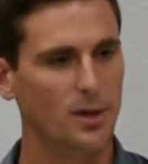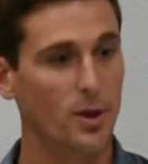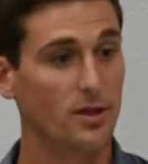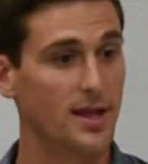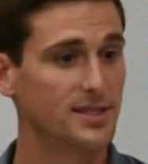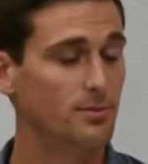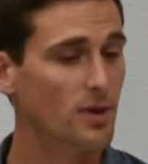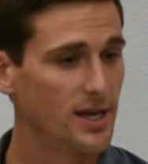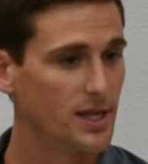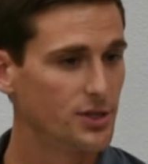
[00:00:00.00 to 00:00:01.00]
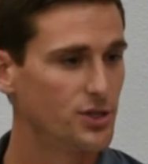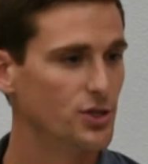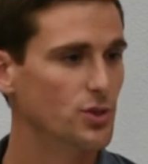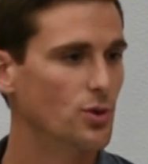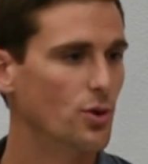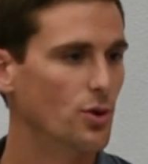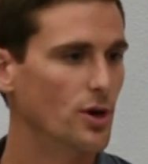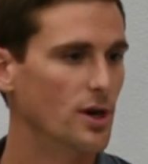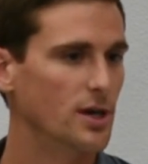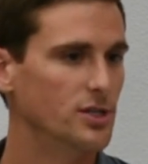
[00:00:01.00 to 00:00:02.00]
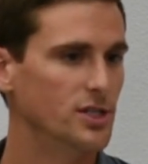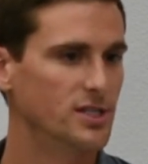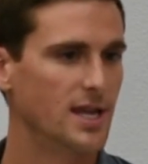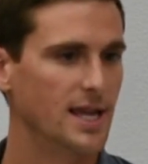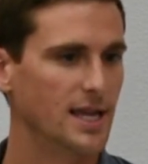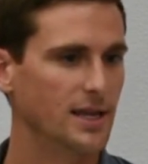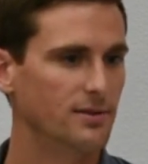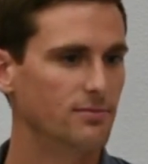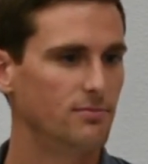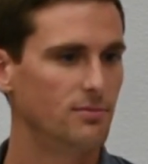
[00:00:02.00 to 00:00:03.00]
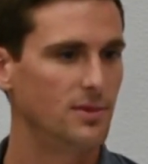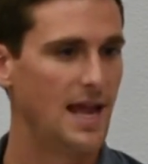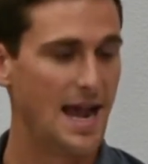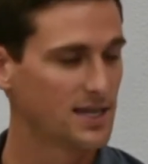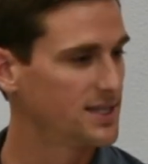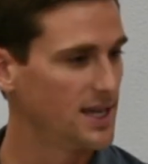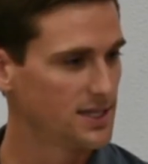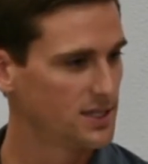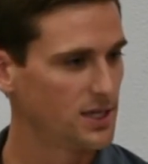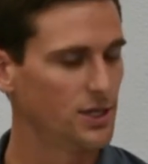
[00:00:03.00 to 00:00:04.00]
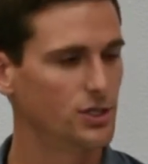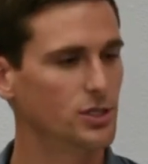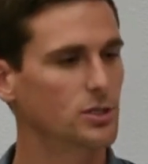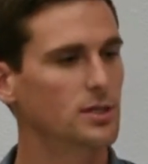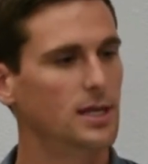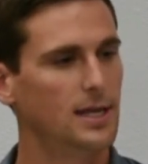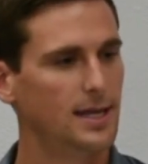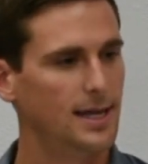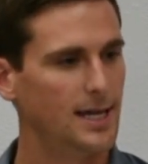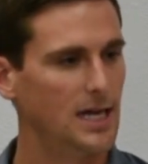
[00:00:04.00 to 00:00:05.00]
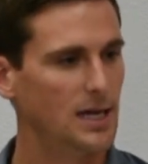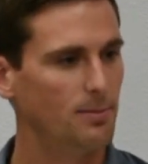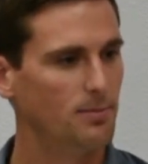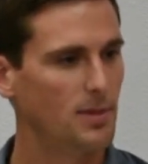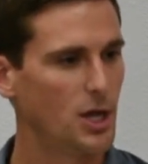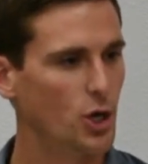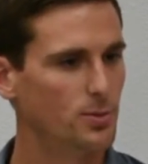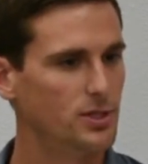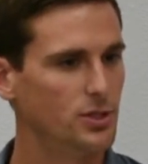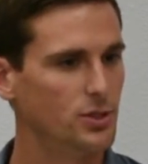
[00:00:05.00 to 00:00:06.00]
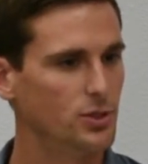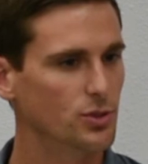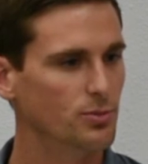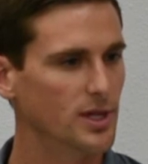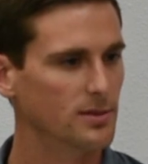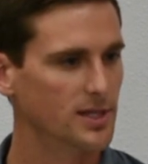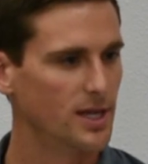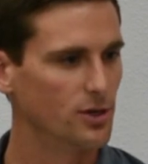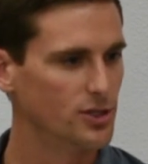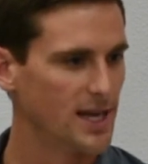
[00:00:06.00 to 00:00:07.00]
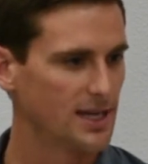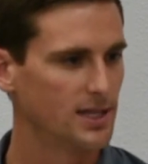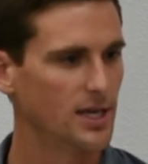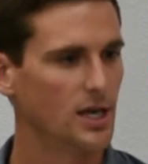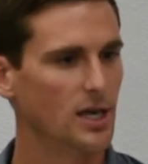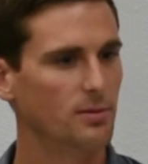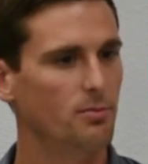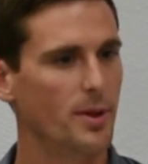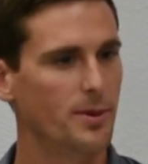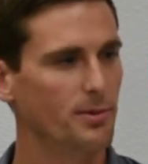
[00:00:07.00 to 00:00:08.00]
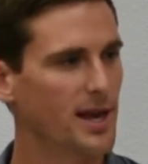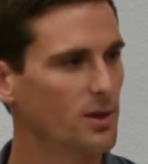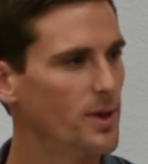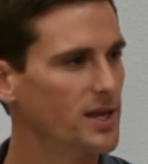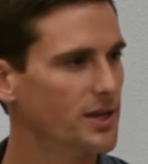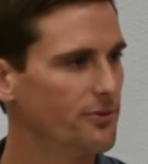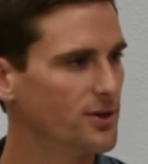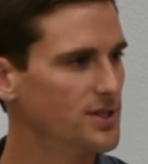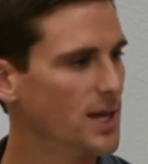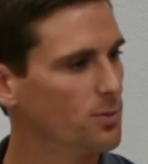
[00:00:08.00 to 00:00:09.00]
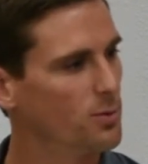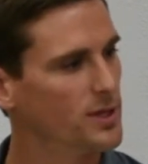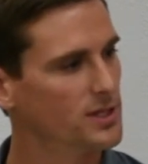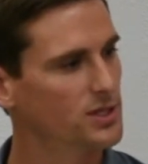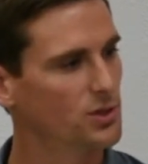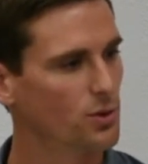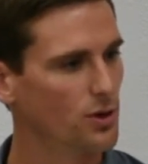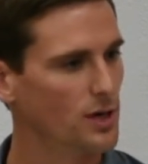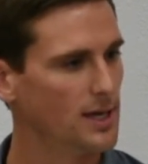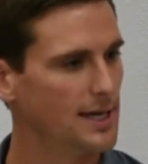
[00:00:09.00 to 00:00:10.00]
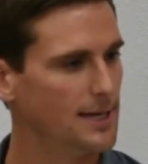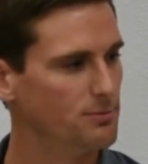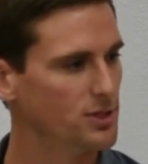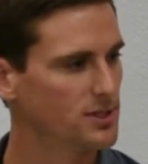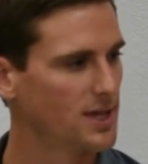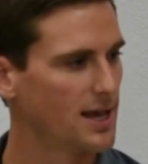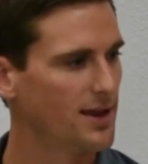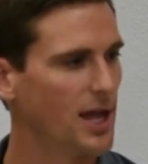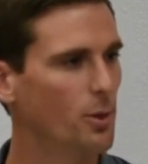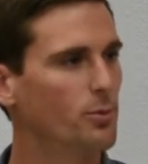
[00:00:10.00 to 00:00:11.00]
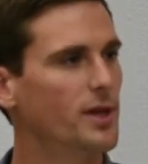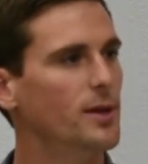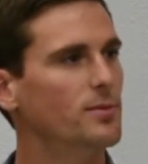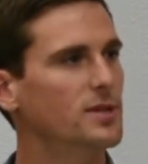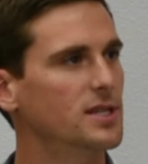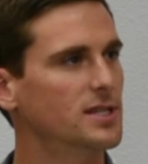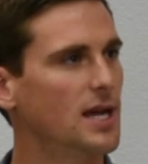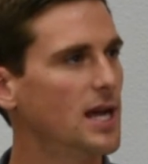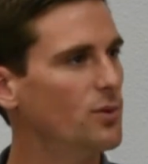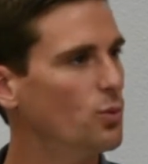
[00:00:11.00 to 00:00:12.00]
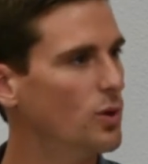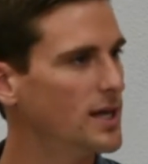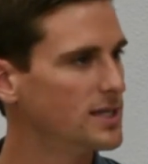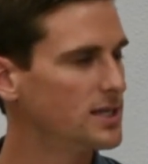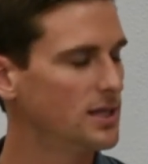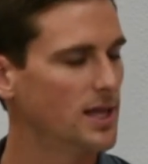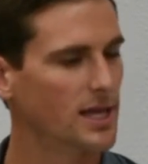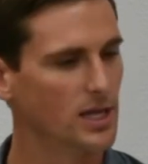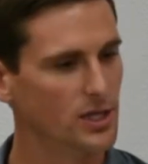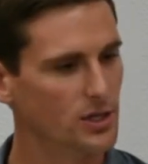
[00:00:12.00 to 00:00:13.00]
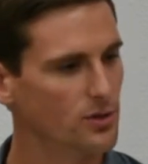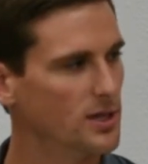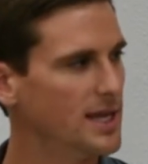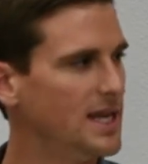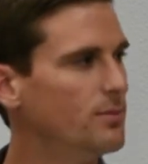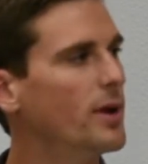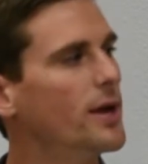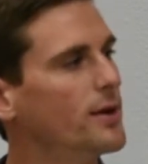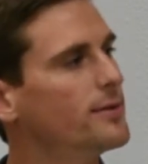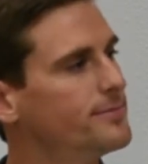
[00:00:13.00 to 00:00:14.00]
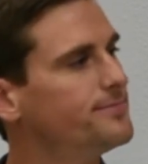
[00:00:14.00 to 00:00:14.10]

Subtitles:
whether that's a money issue or just a access issue, I hope to be able to interject there, maybe recommend different supplements, or just kind of help them decide what they can do to eat better.